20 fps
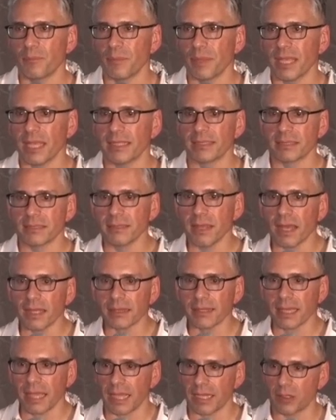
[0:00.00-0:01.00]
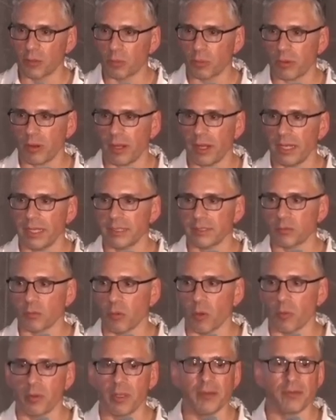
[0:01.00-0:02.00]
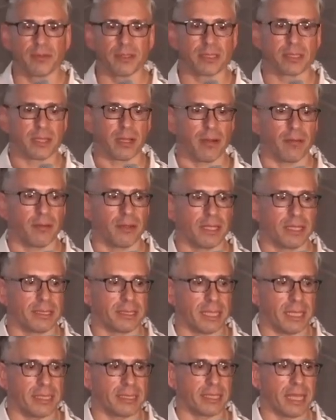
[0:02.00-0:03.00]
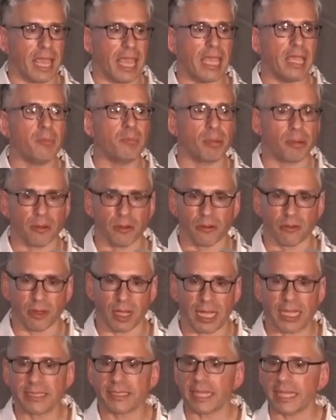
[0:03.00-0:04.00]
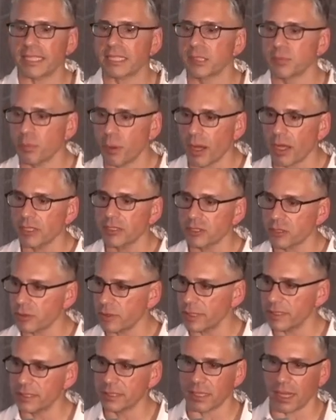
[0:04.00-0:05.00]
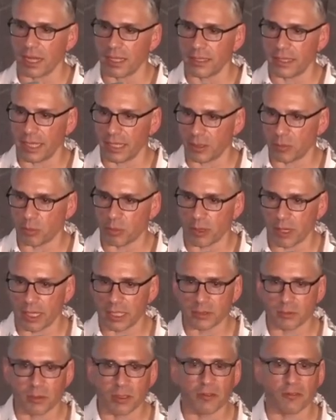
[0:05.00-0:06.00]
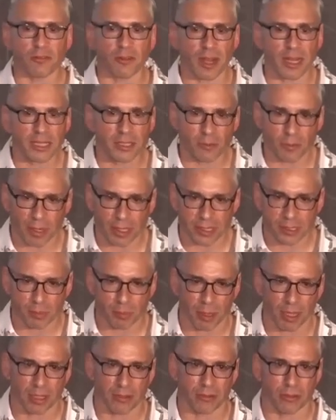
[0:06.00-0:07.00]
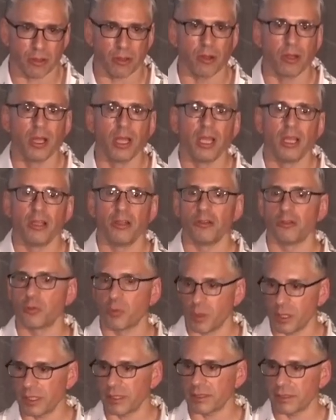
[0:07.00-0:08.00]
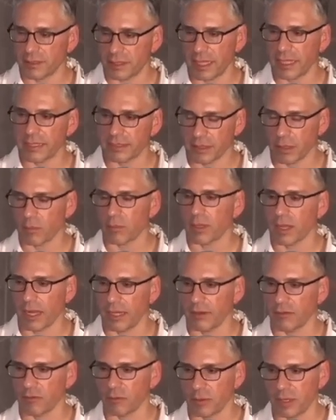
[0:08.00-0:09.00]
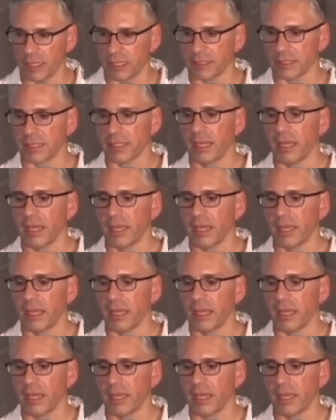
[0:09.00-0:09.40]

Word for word: it's not the enterprise. What we've discovered is it's a person, it's a sponsor inside the enterprise. When you find the right sponsor who's willing to take some kind of risk,